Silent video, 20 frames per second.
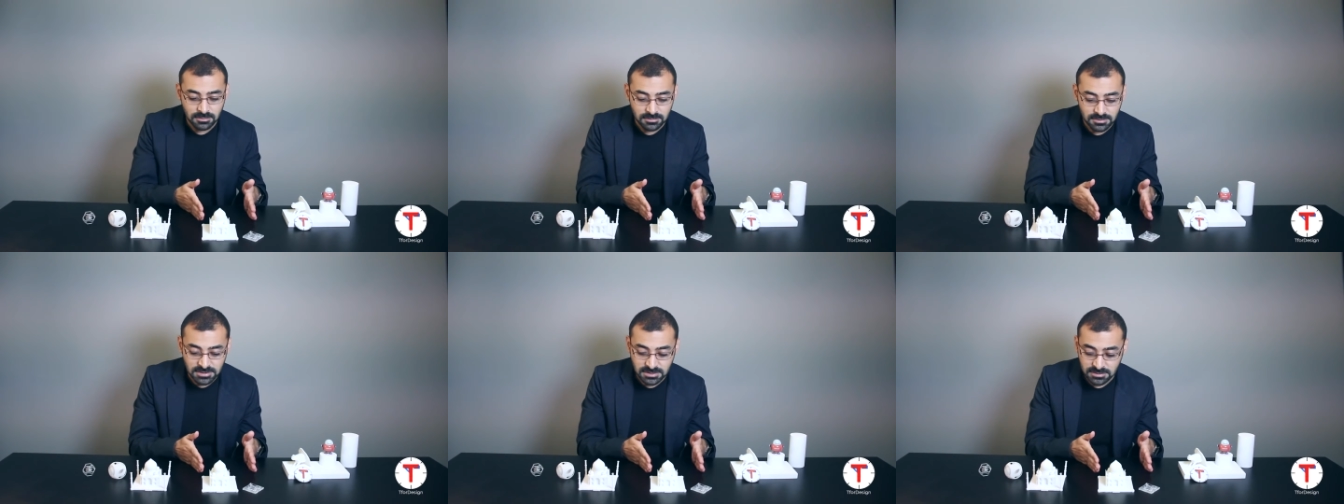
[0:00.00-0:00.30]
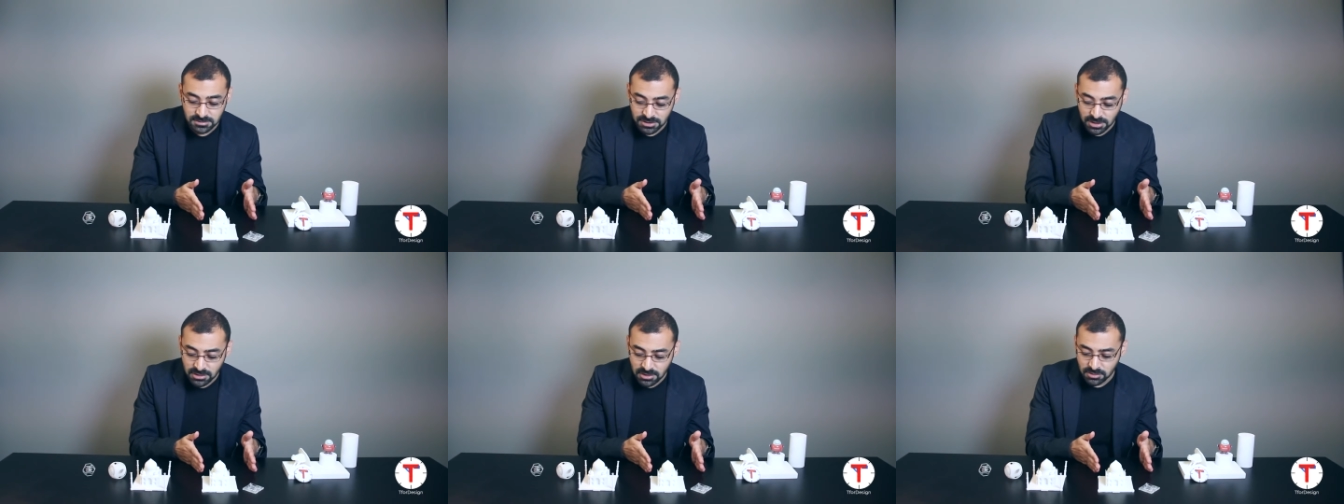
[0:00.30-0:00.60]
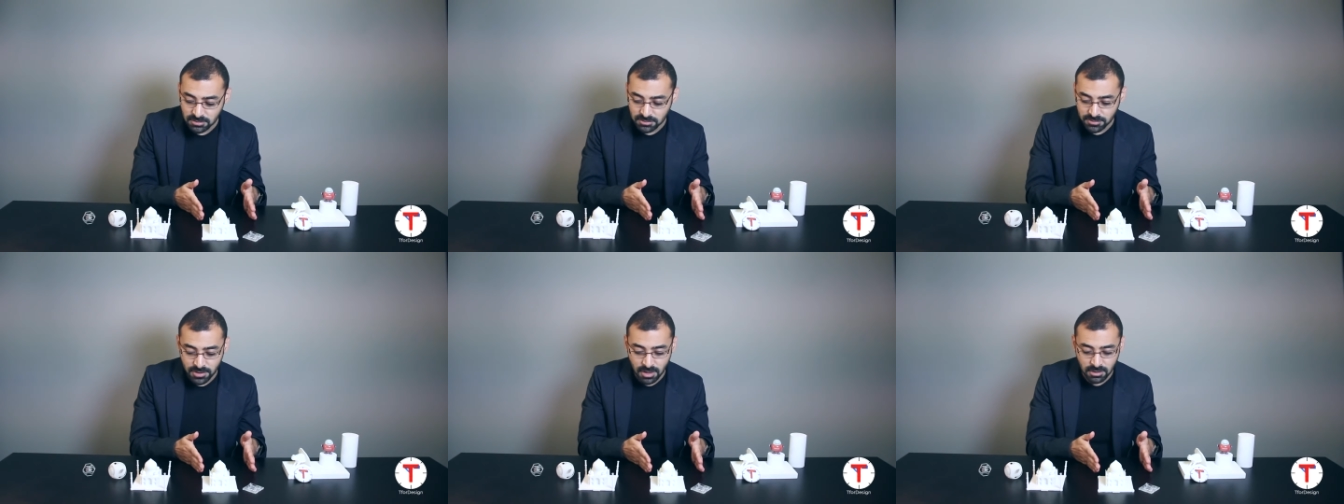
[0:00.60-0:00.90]

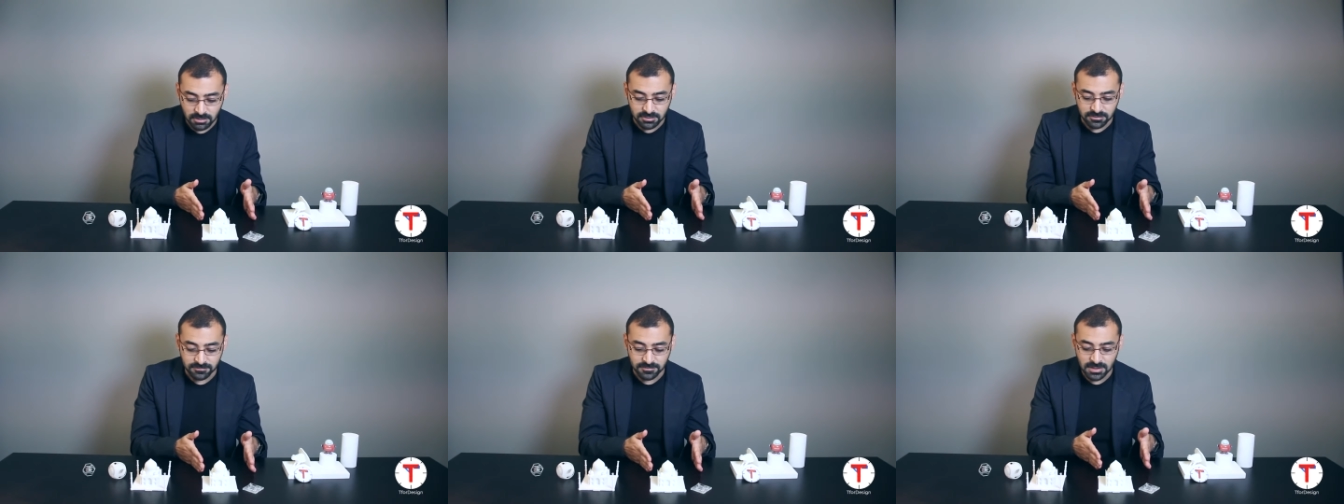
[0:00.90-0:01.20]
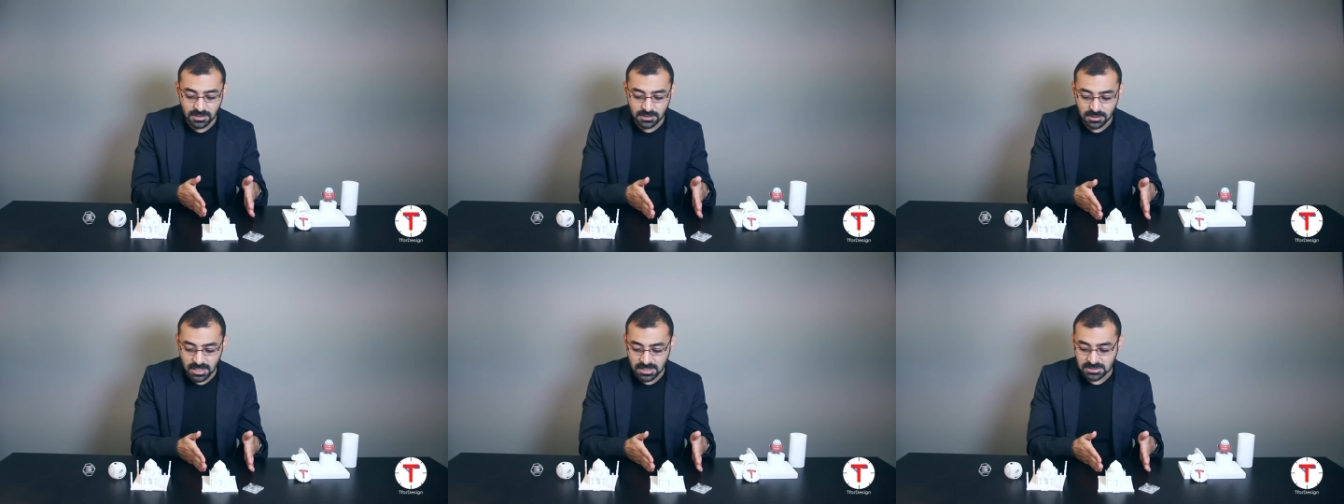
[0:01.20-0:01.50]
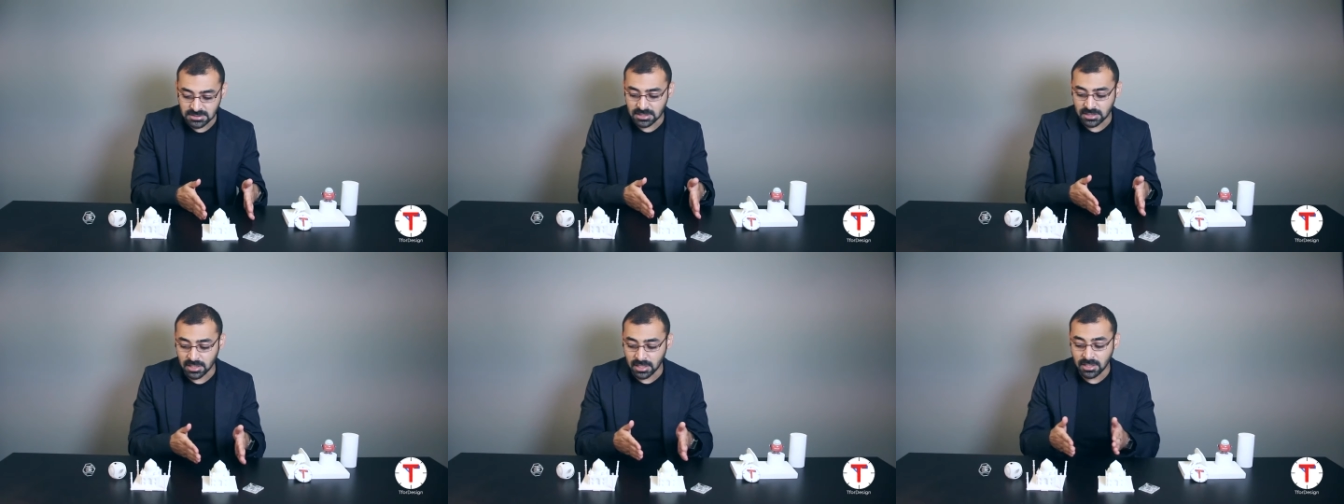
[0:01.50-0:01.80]
Stereolithography,
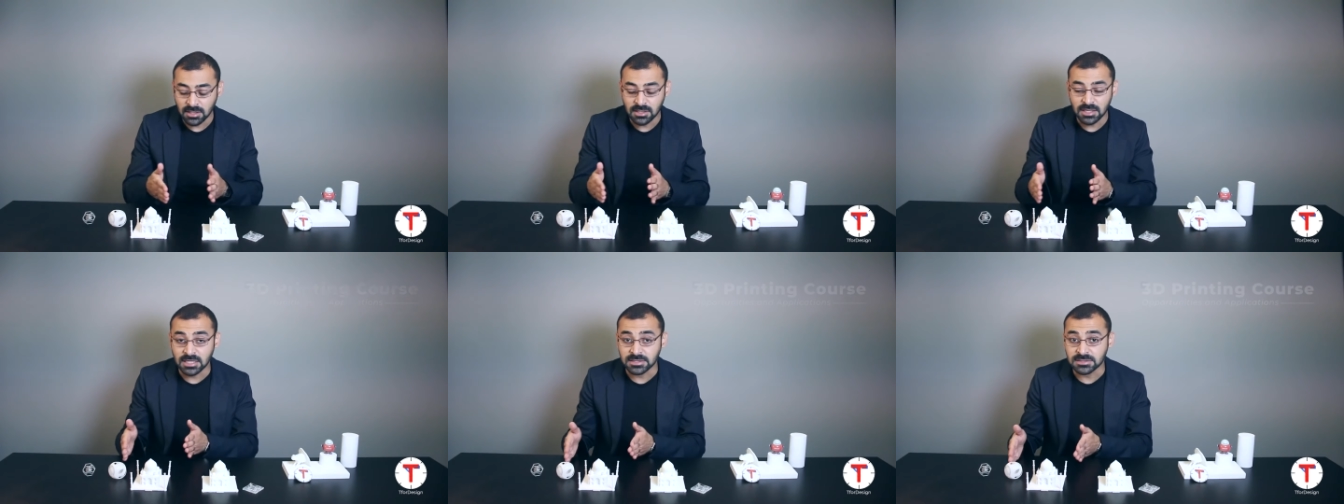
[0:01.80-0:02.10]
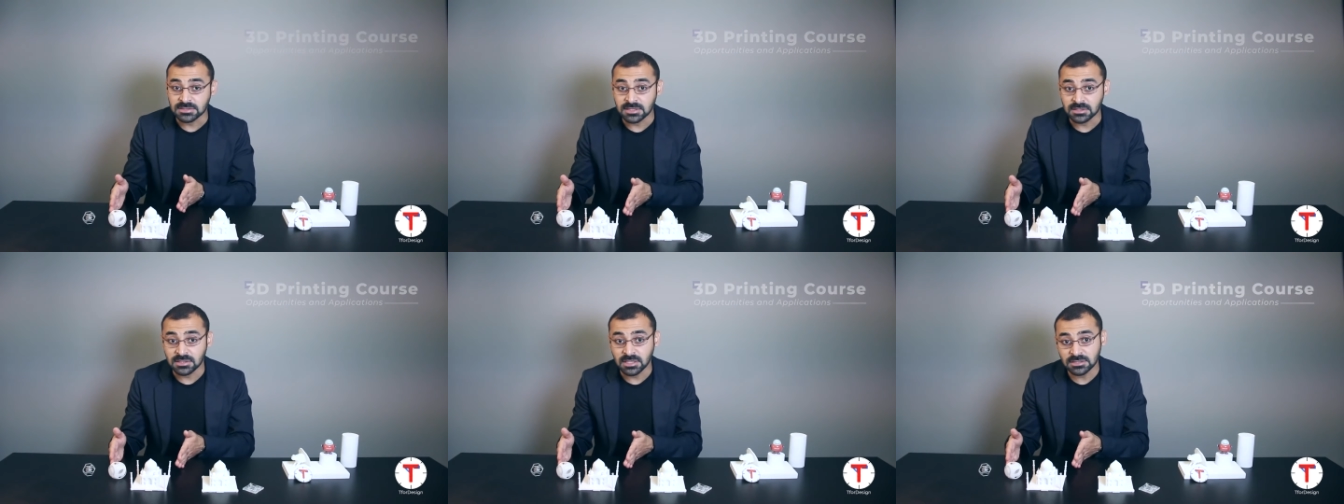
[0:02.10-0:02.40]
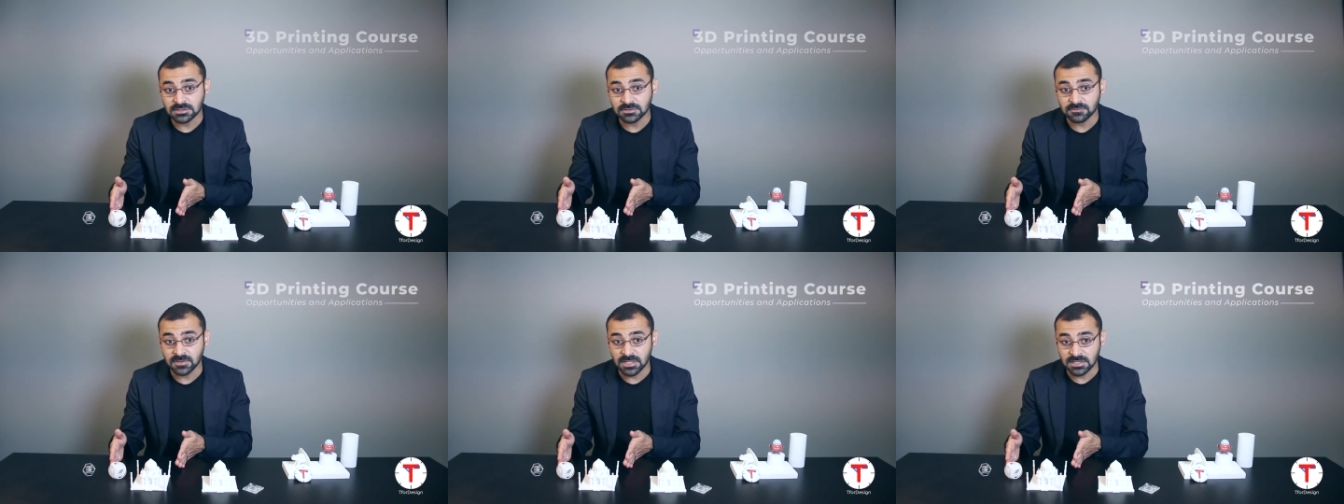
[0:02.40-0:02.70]
S L A, and
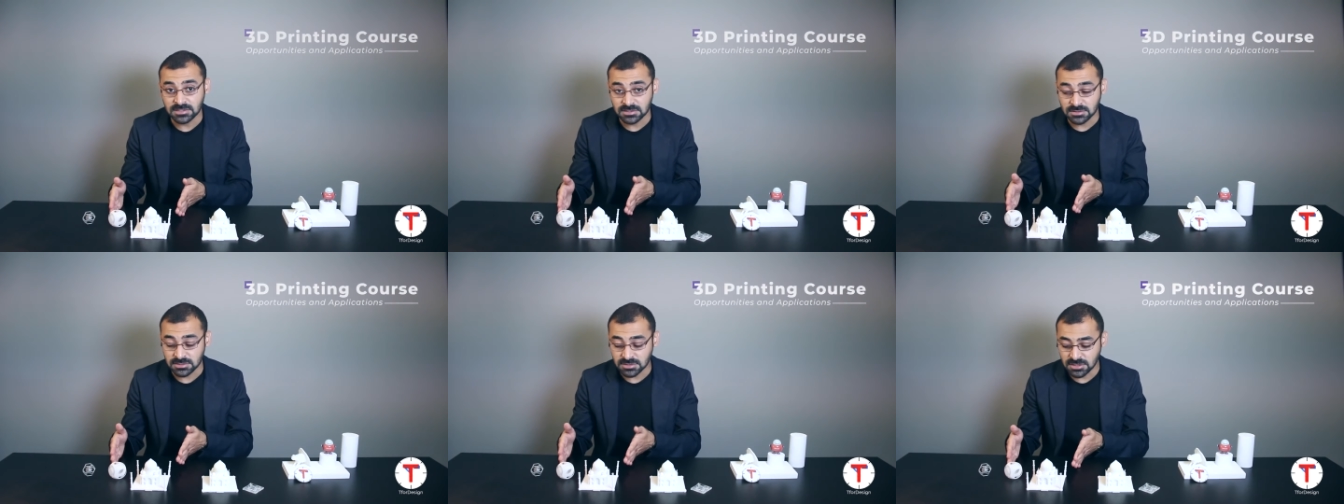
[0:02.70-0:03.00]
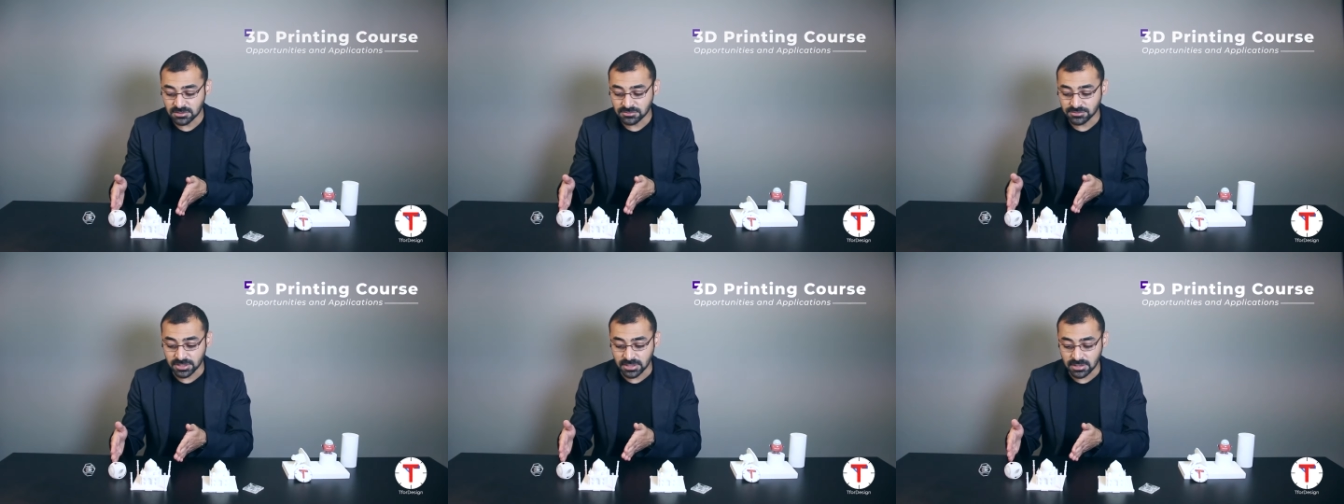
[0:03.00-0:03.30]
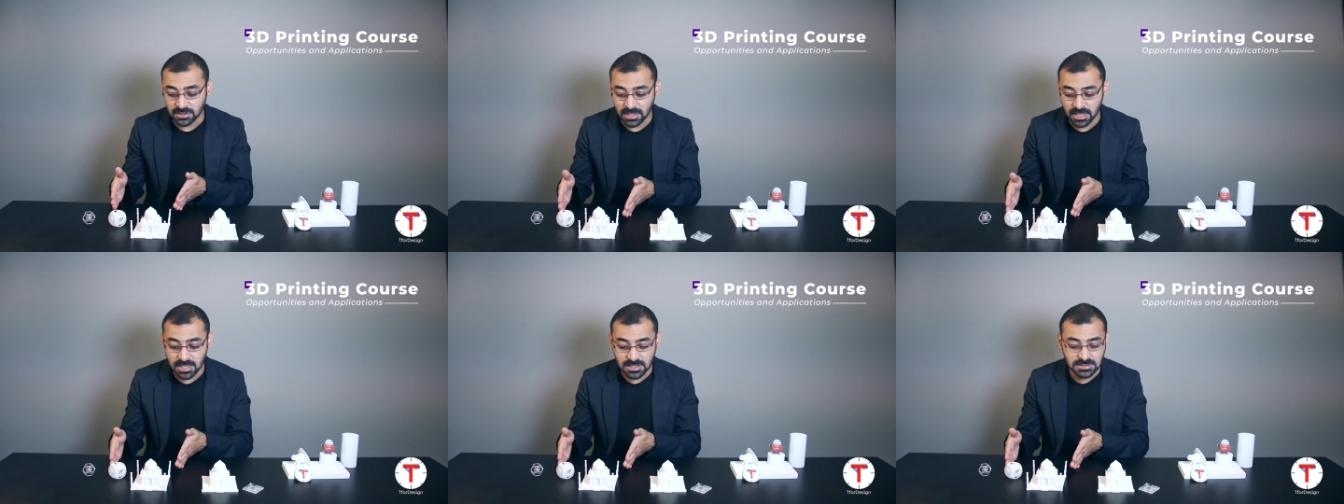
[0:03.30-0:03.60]
selective laser
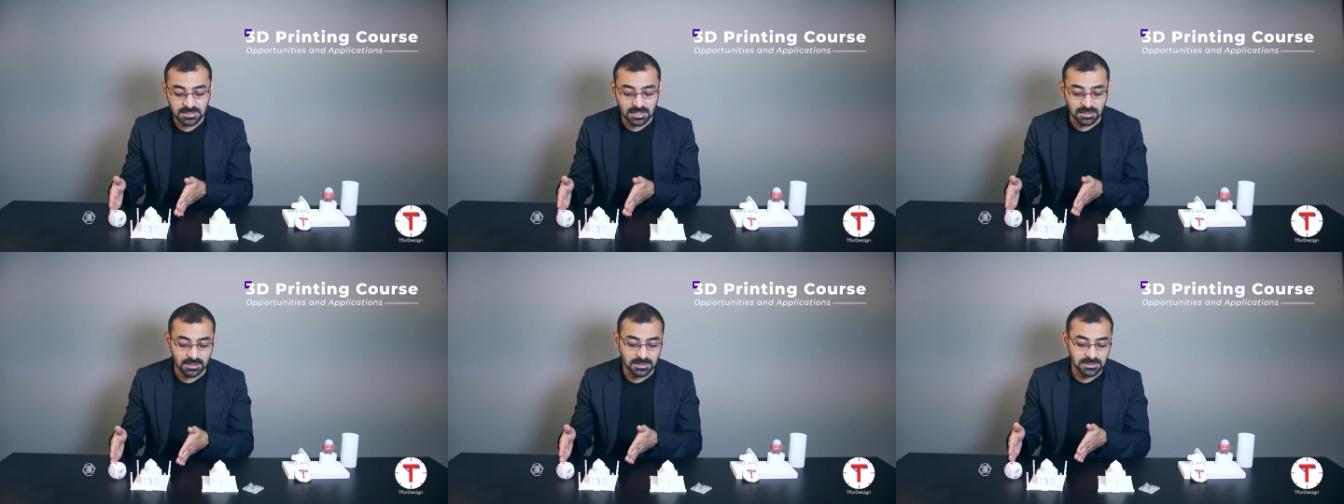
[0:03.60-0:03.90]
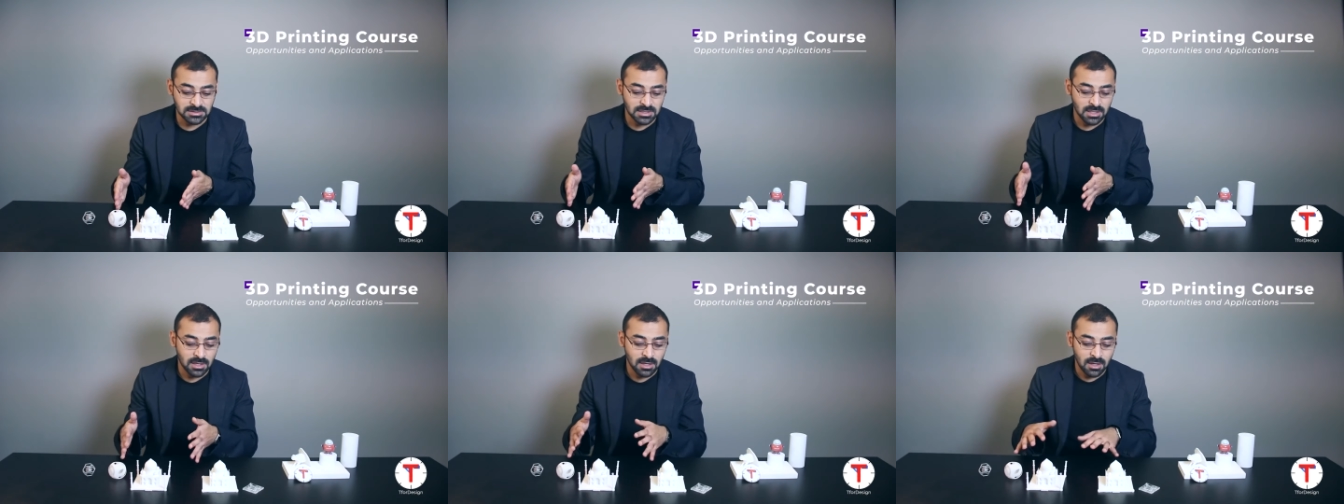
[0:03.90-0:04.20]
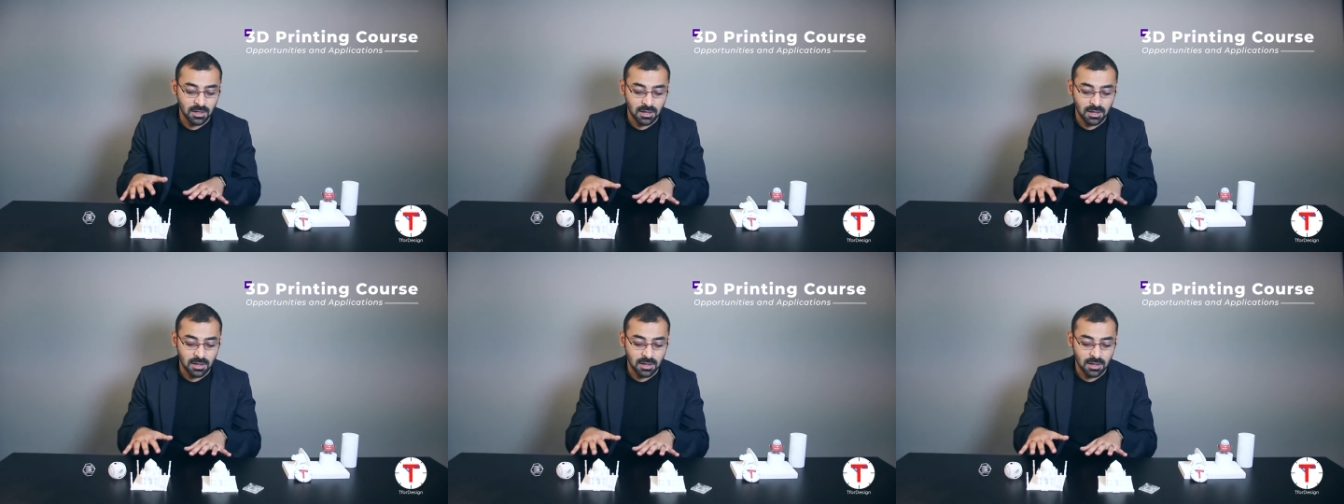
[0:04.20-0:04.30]
sintering, S L S,